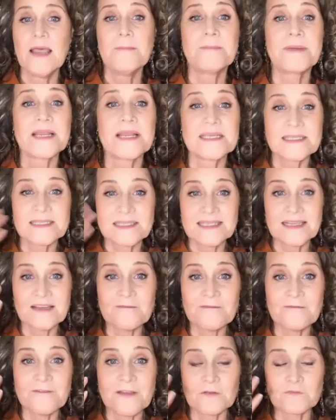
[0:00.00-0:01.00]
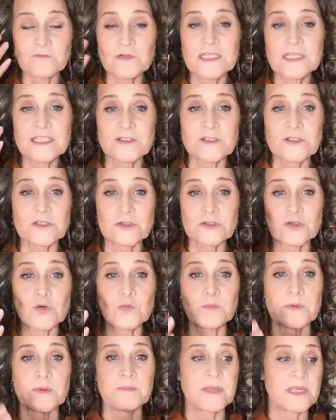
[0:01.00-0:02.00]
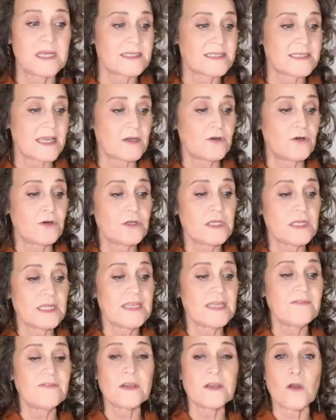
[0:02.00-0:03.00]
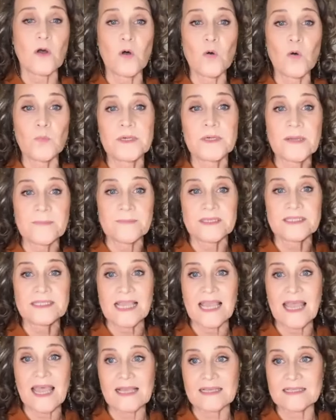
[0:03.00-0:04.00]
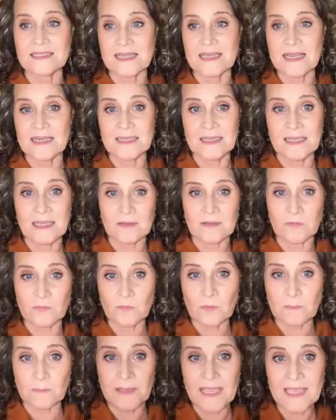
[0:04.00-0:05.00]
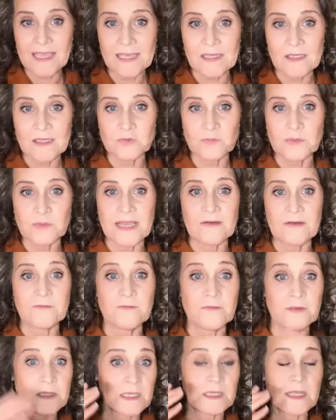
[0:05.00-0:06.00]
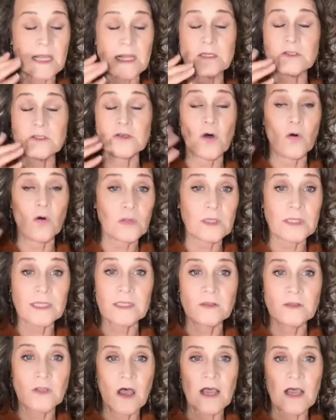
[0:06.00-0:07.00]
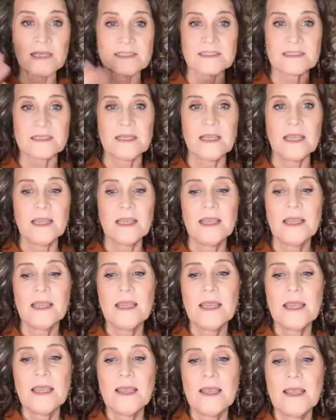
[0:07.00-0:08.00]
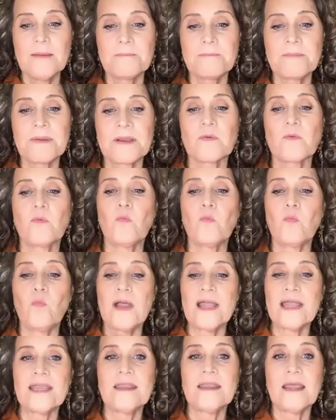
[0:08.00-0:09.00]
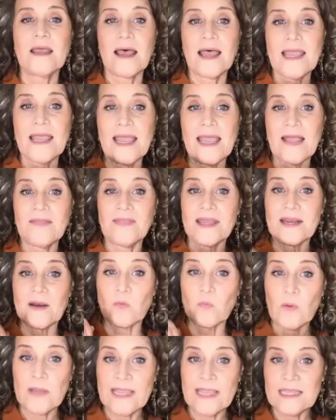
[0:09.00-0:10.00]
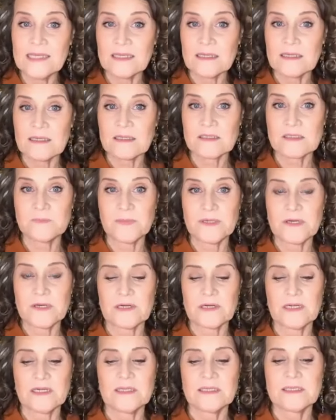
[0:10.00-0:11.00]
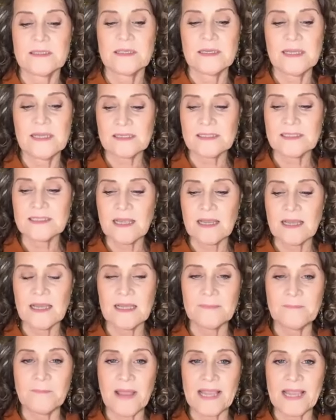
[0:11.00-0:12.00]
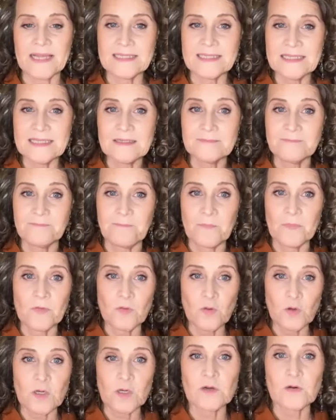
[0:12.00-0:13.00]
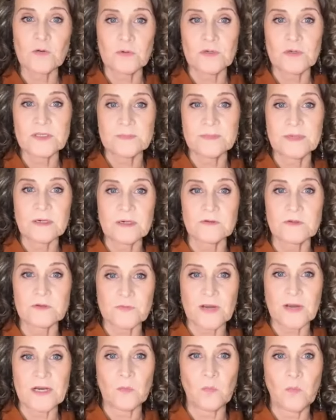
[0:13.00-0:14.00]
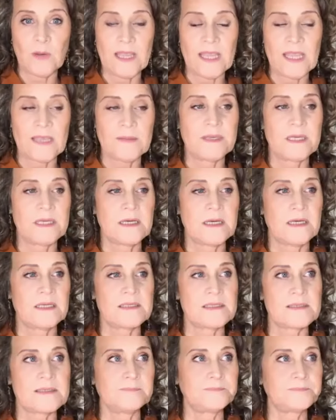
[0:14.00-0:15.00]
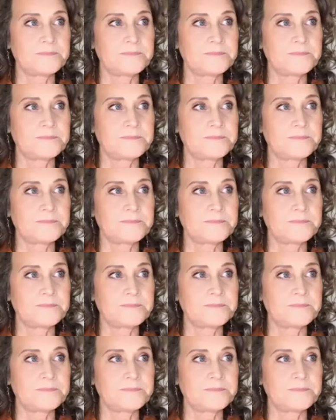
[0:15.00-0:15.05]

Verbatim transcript: but I still felt really stupid because I couldn't even open up the text and get through a page without feeling like totally lost. But when I had that awakening experience, the next time I didn't look at A Course in Miracles right away, because